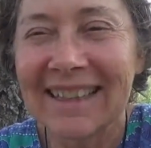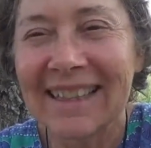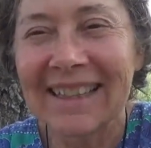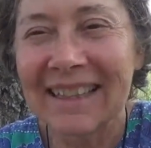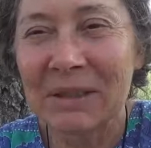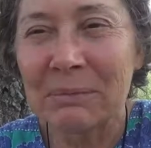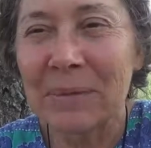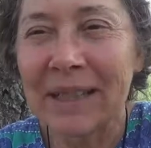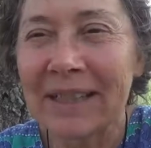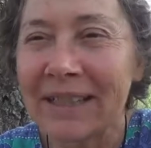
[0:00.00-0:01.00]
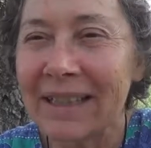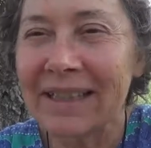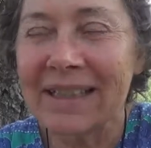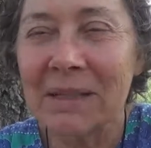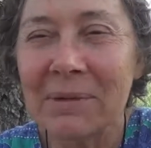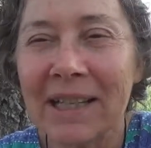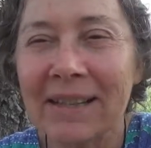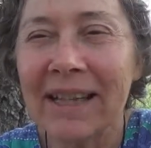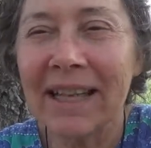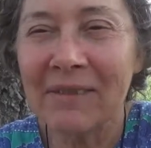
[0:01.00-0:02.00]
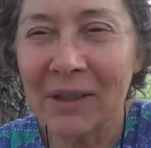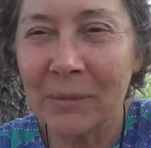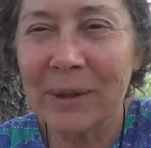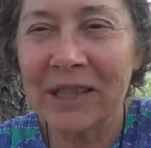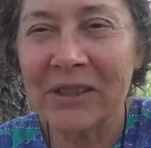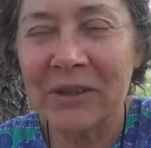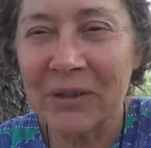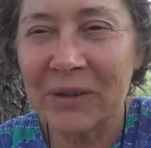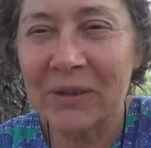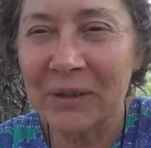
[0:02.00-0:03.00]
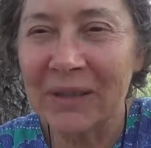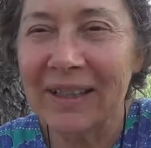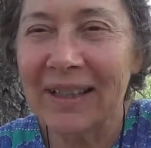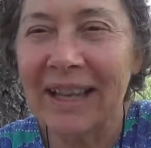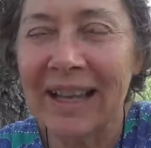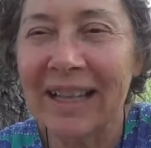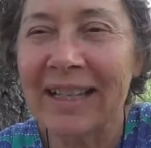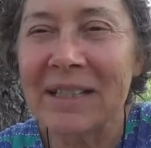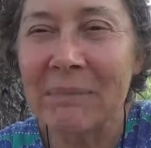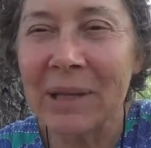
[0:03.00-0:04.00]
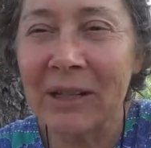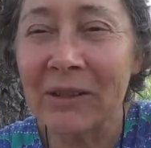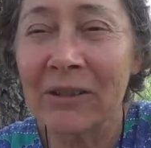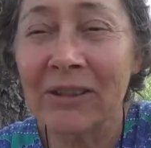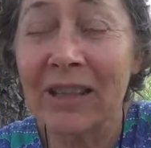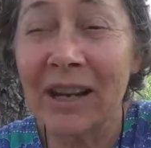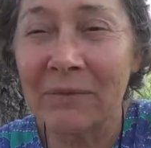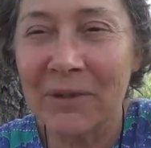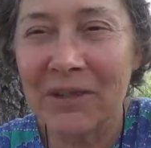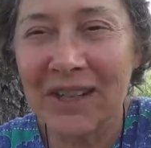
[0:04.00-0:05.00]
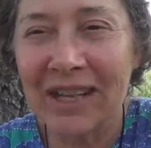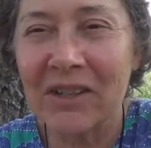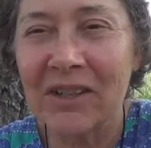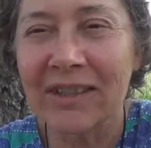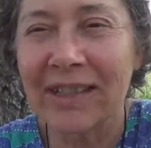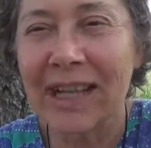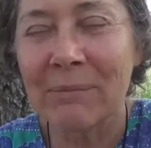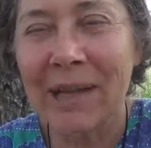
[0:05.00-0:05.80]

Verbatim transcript: uh, but it seems like they feel better too. And it's a better conversation that I'm